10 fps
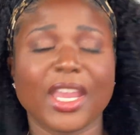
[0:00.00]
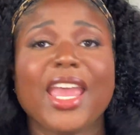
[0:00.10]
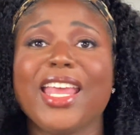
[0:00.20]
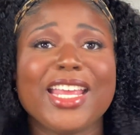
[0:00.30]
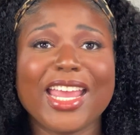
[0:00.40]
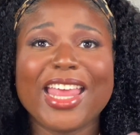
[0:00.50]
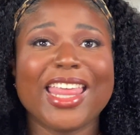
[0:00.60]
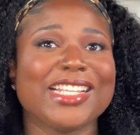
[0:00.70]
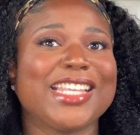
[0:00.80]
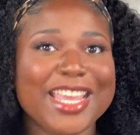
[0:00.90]
And
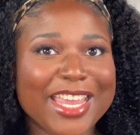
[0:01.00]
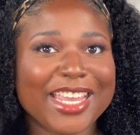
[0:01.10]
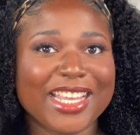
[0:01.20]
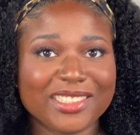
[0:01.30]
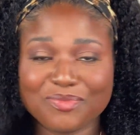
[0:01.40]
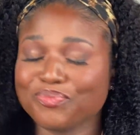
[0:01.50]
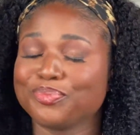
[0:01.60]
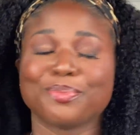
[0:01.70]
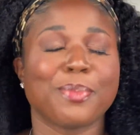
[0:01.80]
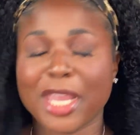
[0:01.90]
that's it.
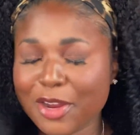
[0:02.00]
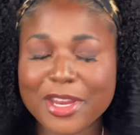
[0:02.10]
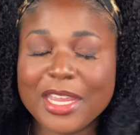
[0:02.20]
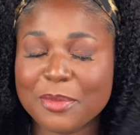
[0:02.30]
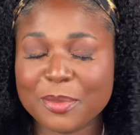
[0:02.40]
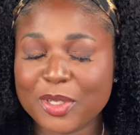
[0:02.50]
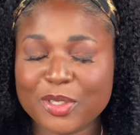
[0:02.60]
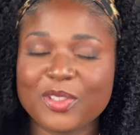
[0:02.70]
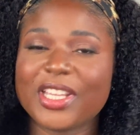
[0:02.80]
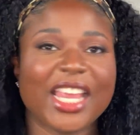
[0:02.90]
Period,
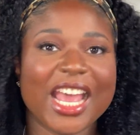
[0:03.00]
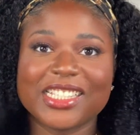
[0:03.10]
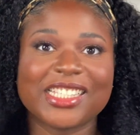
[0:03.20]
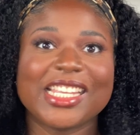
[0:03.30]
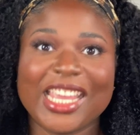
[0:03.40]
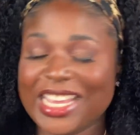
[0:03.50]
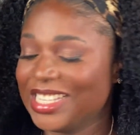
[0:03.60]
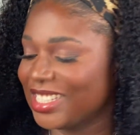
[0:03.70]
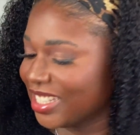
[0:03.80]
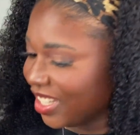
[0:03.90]
boo-boo. That's
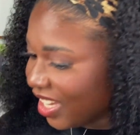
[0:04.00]
it.